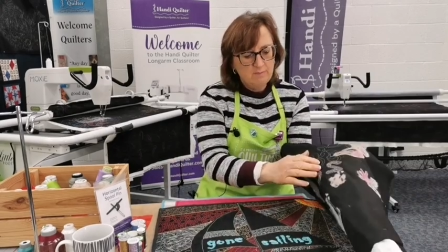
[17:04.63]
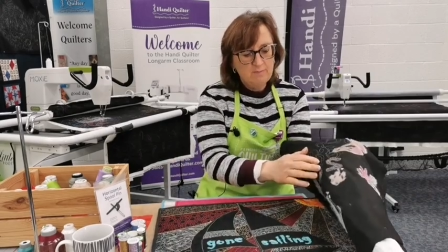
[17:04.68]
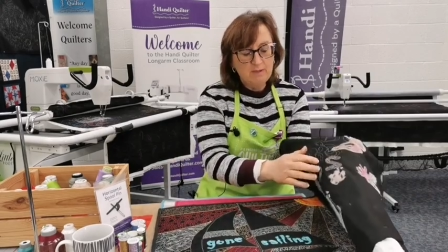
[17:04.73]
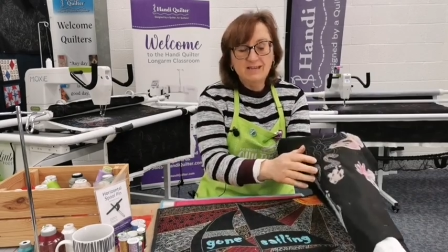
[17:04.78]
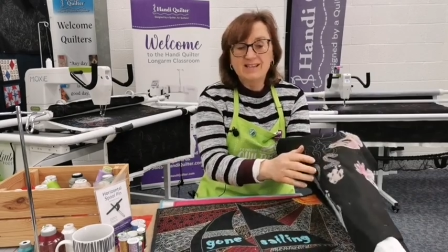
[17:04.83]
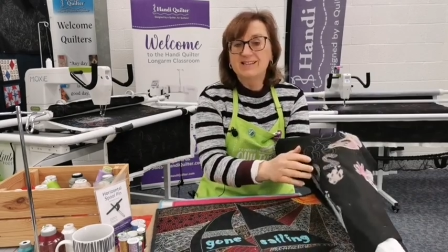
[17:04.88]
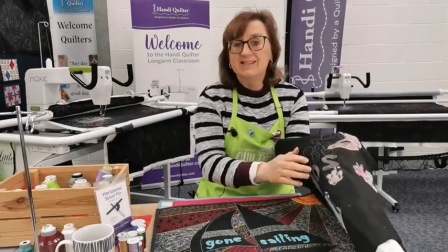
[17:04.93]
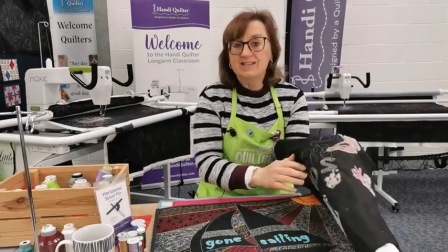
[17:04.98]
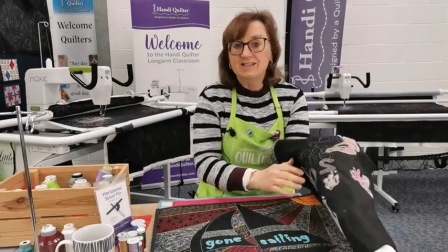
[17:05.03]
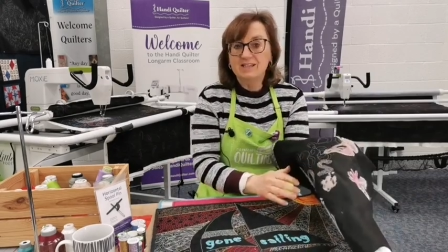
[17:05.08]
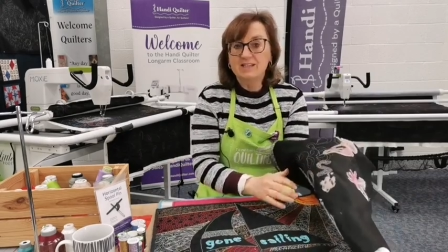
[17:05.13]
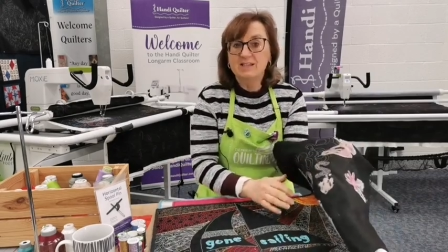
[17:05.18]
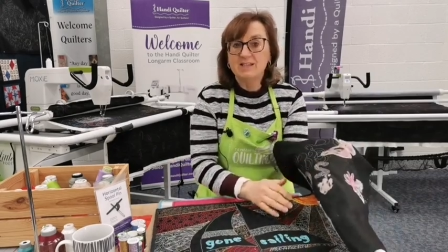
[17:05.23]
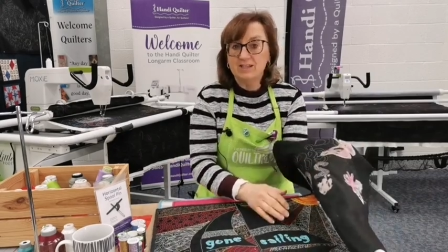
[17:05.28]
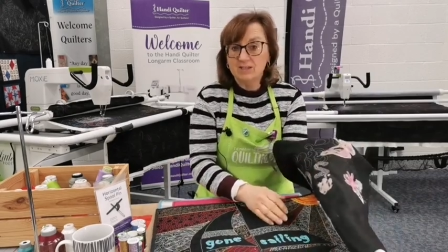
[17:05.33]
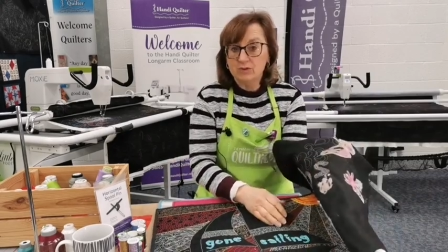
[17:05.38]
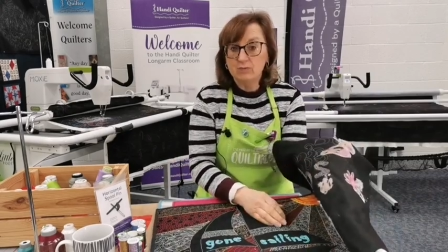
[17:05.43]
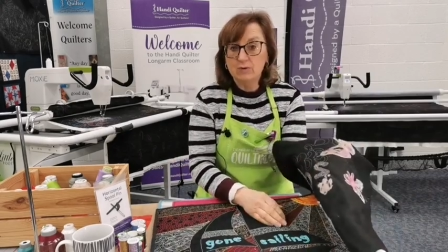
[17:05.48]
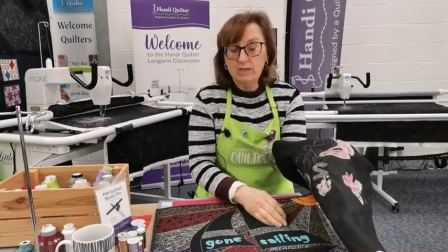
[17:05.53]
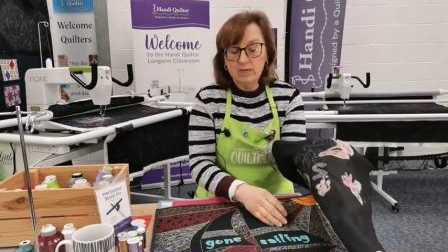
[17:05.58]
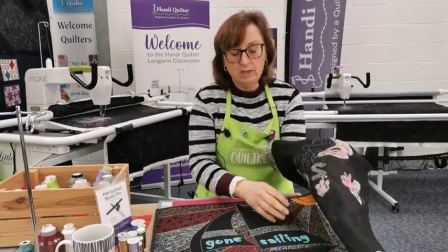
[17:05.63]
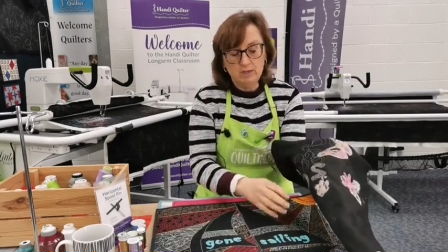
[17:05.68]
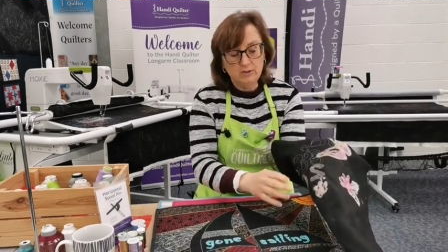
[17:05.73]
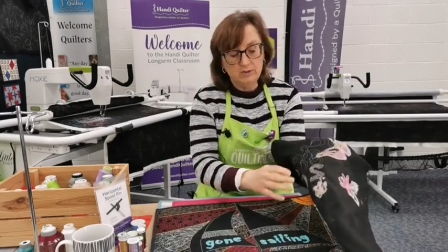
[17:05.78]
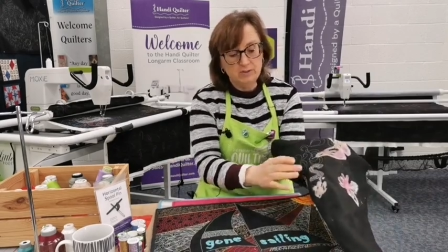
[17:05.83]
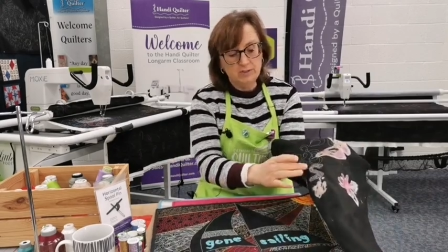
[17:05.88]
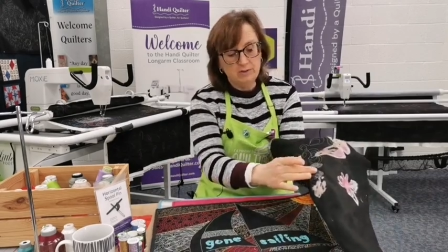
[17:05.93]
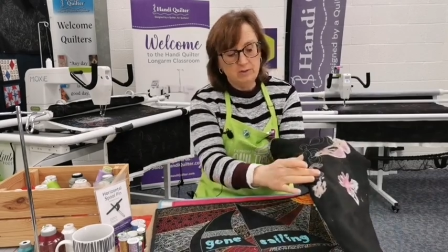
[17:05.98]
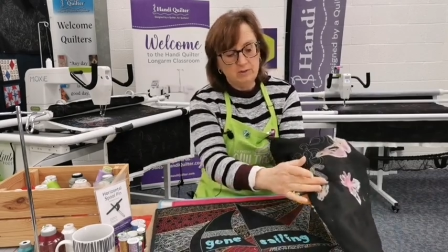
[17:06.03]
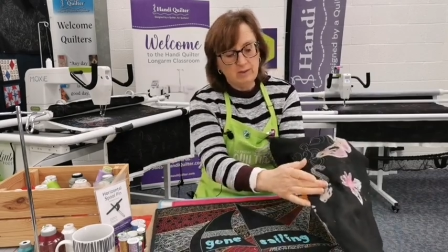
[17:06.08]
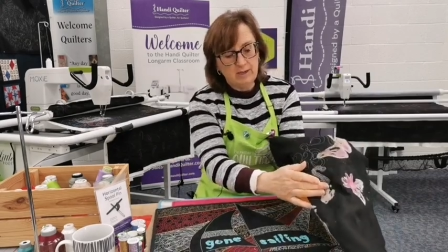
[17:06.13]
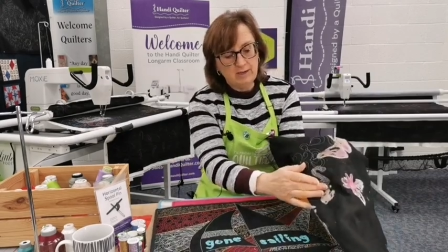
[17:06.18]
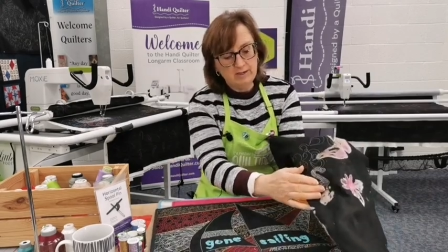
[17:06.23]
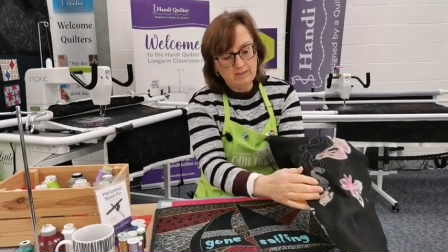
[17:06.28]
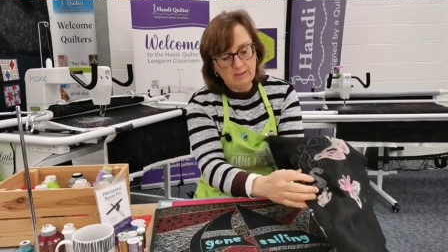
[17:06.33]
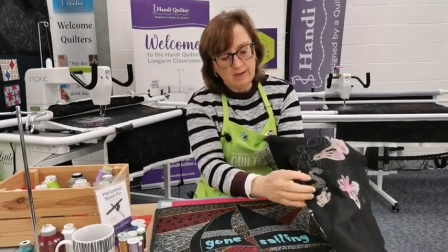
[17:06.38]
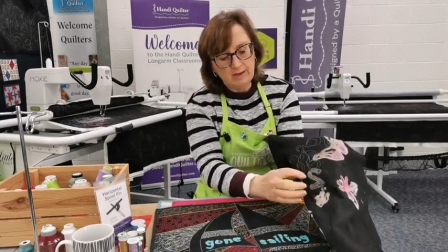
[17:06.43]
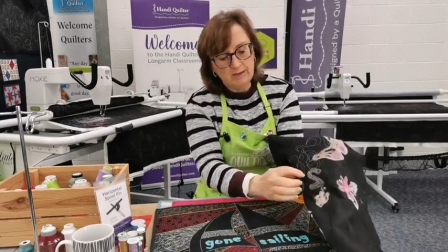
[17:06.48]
because it's really hard to do that.